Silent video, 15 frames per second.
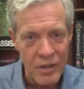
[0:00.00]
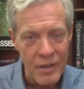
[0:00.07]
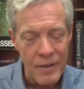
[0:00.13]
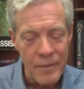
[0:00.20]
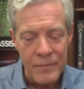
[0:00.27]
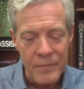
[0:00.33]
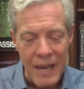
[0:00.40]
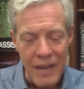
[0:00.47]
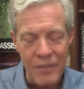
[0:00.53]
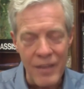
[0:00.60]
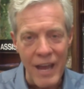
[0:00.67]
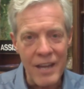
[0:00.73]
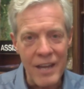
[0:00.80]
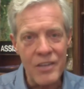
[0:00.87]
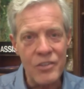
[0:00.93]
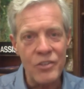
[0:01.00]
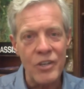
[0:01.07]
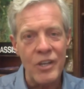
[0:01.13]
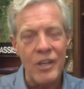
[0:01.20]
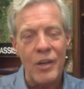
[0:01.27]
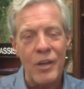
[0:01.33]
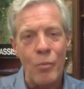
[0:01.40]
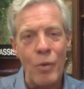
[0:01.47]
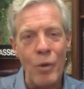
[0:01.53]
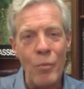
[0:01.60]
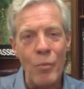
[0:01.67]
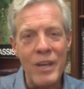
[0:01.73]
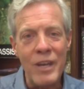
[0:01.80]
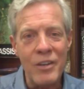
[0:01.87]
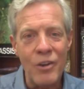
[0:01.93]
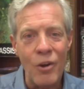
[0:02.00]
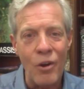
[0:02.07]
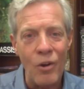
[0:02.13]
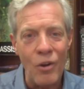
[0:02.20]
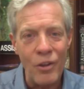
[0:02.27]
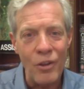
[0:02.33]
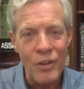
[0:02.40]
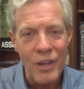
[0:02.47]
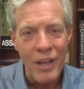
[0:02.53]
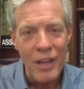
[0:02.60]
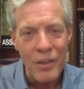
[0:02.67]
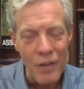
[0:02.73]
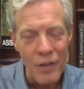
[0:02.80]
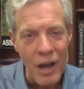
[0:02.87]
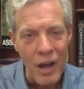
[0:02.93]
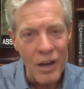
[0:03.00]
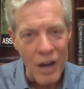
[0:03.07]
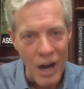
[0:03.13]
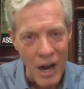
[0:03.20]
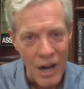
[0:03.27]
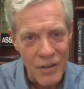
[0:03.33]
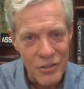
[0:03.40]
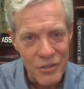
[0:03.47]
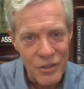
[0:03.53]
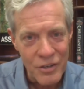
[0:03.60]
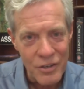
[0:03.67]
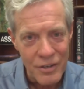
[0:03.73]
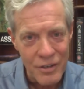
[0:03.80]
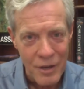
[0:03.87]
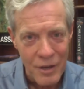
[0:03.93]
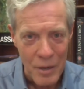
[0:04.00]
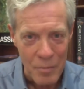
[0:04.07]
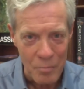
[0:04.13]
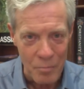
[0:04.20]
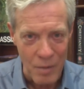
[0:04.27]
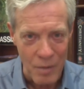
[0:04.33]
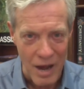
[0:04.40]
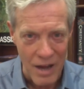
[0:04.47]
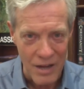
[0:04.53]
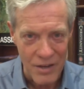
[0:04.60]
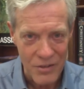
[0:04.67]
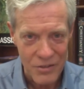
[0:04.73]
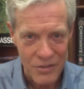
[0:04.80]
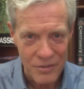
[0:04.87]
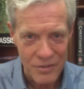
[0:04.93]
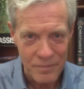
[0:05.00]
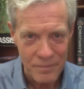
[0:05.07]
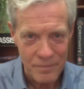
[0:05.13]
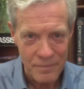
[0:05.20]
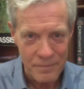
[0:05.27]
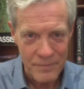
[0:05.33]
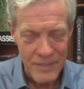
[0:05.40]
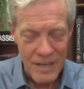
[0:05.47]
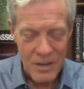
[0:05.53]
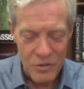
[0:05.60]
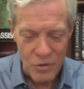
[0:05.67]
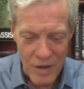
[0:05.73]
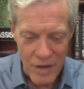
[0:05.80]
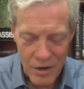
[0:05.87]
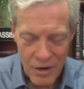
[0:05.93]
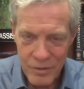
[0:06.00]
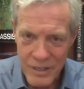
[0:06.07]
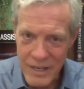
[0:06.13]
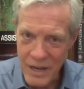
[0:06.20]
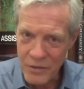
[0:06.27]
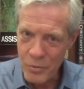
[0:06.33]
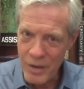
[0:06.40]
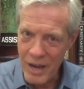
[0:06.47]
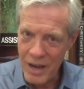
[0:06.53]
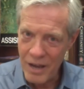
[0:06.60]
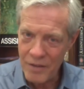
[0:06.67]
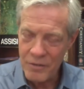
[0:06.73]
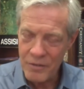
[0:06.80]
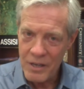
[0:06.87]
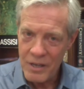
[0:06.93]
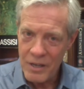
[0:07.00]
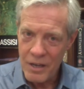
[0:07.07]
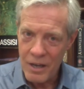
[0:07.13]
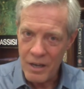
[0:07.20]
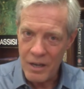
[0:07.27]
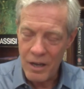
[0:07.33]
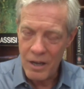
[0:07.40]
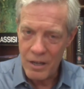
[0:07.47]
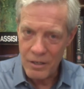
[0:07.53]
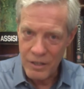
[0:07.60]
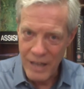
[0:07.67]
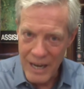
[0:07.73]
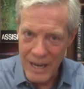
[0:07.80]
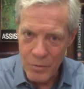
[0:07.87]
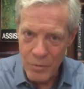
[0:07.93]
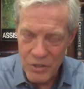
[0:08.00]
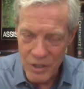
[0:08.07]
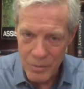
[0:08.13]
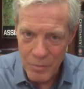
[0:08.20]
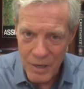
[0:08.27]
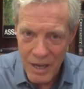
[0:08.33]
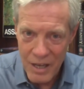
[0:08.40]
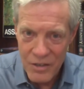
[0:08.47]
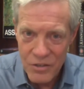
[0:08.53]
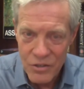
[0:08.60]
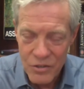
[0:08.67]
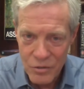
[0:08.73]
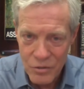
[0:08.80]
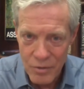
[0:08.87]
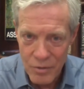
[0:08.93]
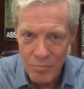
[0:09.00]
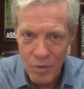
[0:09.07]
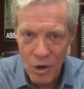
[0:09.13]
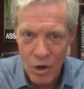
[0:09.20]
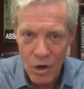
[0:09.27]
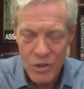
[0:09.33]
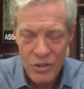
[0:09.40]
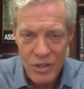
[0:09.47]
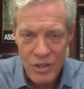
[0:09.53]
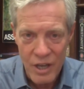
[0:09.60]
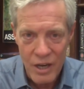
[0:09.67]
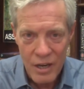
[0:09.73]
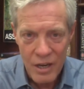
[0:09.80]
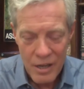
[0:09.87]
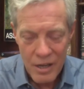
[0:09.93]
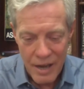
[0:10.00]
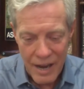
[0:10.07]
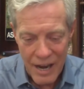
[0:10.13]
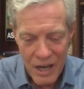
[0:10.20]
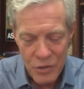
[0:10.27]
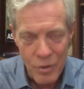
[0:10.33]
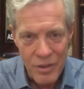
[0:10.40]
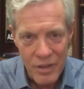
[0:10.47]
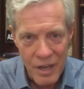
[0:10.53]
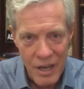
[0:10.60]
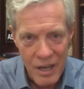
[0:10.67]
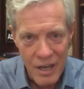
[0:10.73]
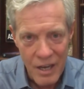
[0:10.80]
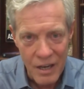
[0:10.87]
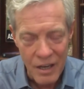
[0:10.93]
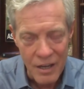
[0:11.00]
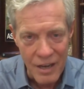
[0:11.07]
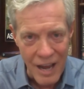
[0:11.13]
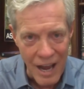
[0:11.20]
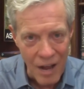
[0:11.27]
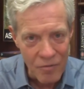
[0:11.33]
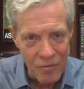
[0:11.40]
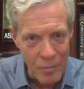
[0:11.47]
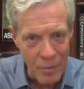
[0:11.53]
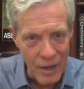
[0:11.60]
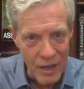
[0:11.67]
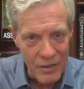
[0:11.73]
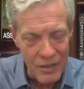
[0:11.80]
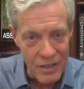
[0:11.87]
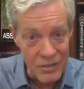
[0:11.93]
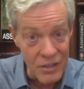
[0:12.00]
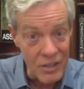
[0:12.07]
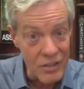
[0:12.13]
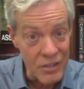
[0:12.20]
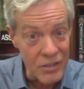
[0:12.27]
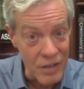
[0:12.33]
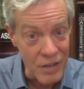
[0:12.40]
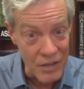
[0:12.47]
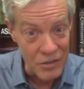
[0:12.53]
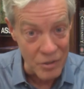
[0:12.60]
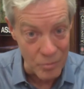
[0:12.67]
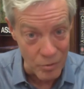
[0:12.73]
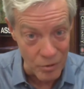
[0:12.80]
And that is what we can call a constant bias. So not only now do we have a language that begins to emerge that has within it an alphabet that is accessible,